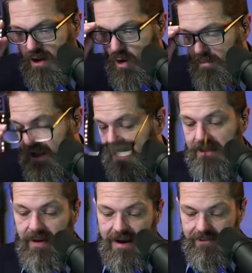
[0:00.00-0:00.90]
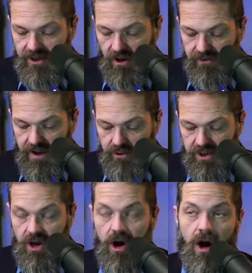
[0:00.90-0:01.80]
Well, because he made himself equal
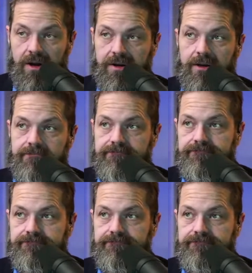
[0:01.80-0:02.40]
to God.